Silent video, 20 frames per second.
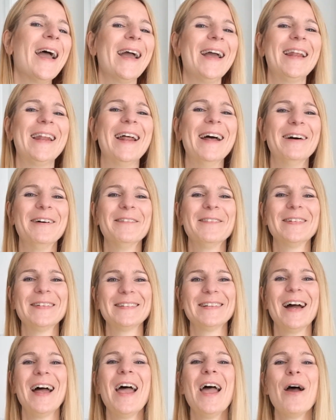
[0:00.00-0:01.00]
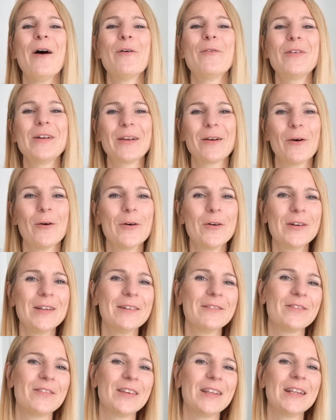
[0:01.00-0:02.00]
And I will record a
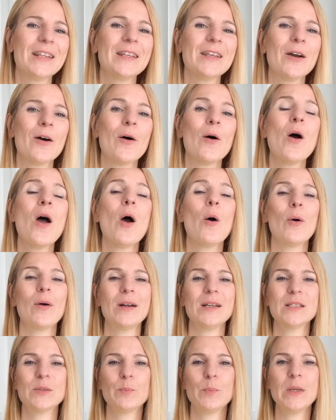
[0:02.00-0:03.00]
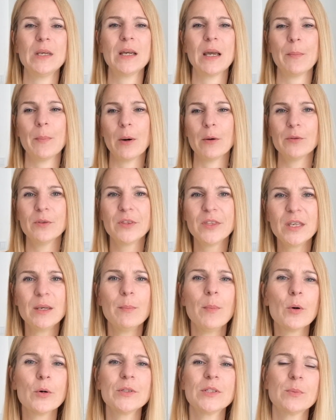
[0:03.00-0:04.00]
video where I speak about the
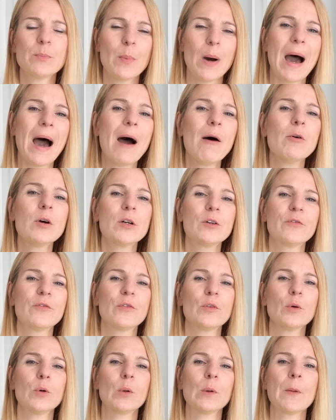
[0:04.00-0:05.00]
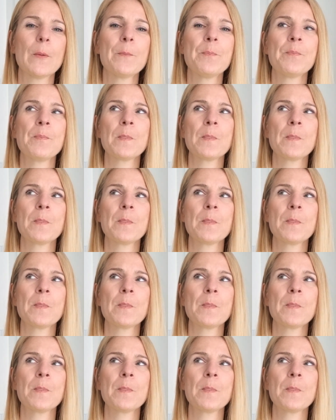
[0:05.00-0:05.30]
most powerful